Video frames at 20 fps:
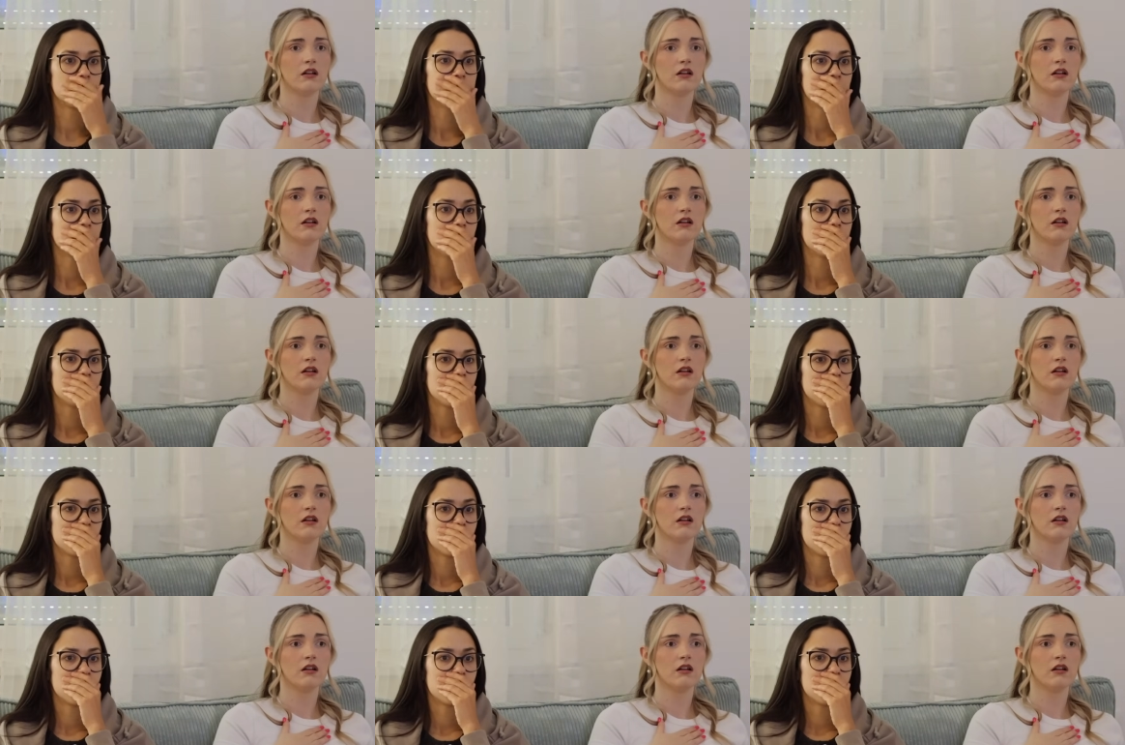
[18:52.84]

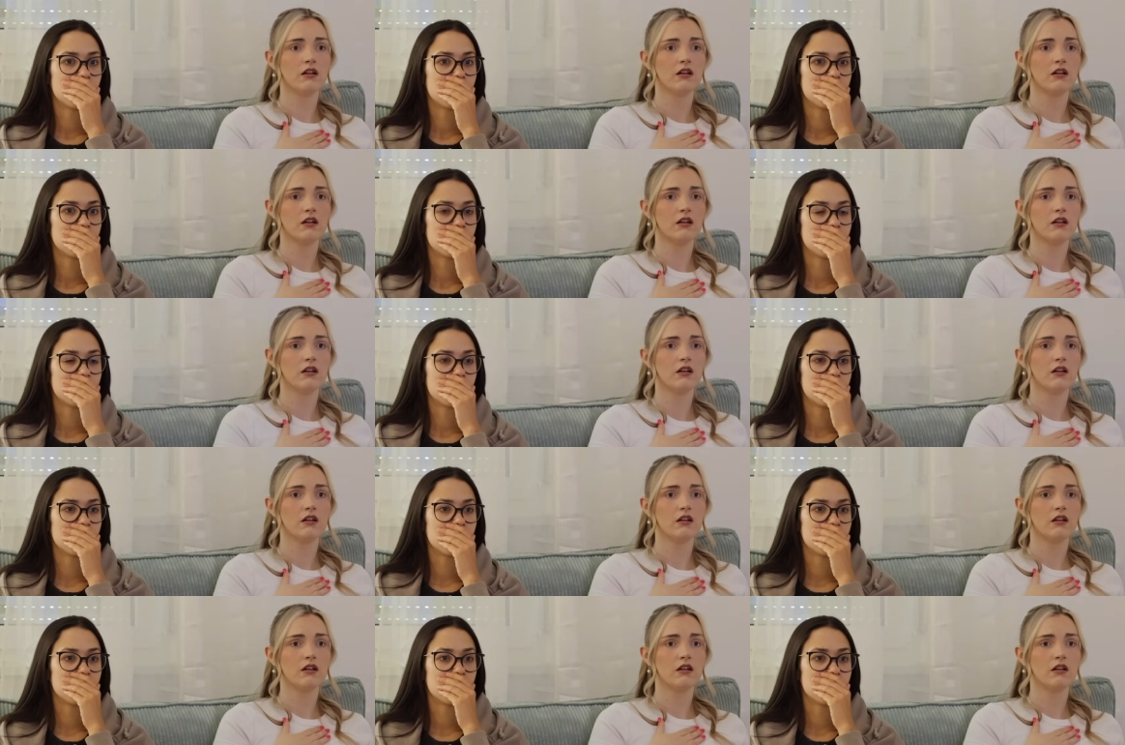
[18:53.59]

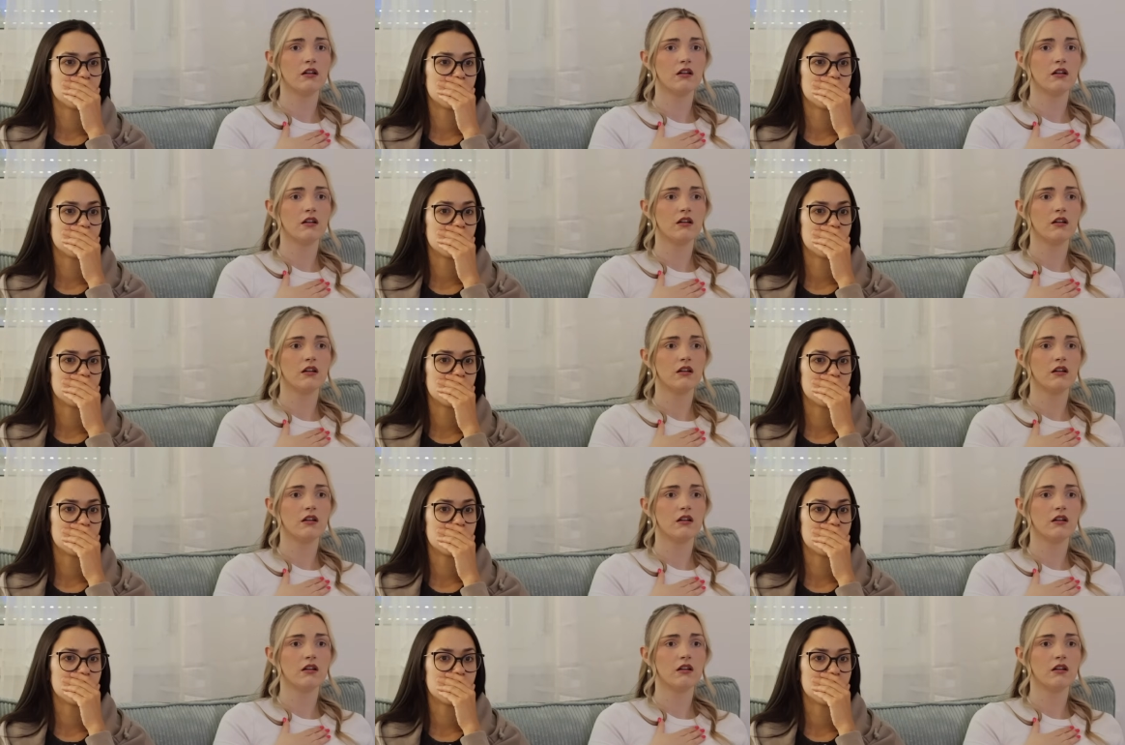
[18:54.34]

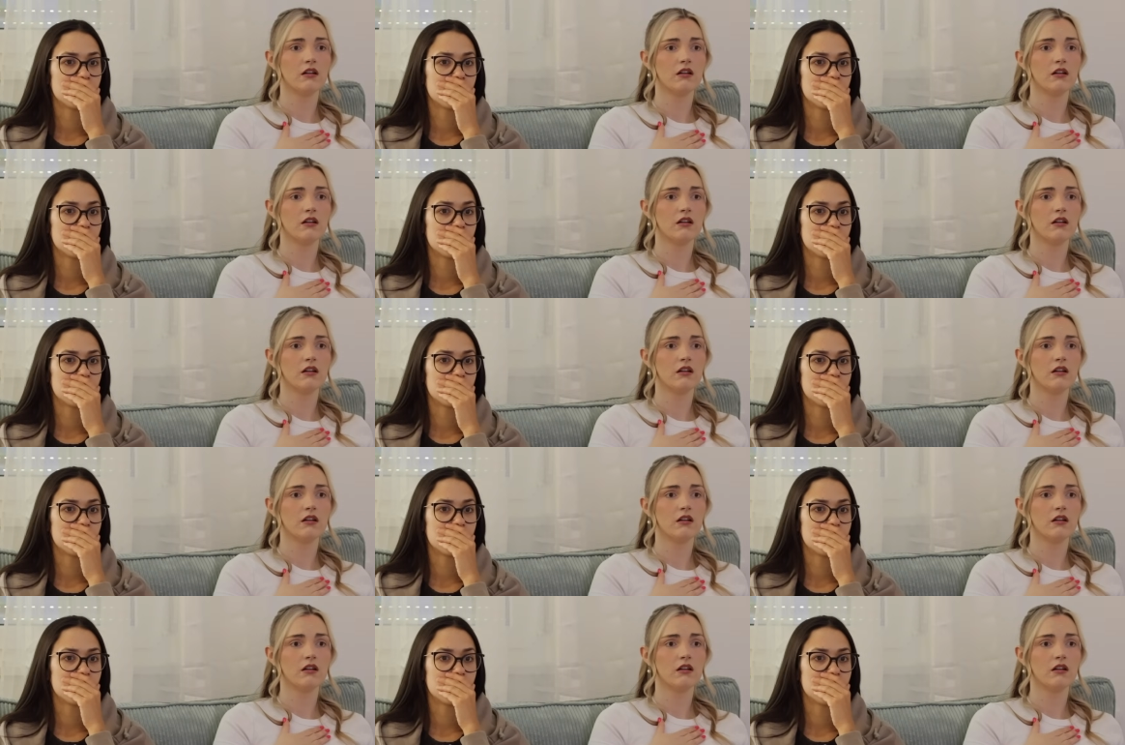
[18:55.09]
Nobody speaks.